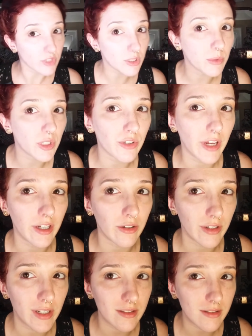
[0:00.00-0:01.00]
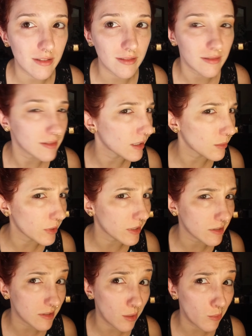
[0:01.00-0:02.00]
Did we create a crease? Did
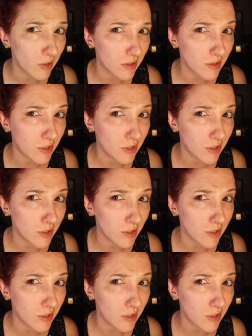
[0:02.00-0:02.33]
we?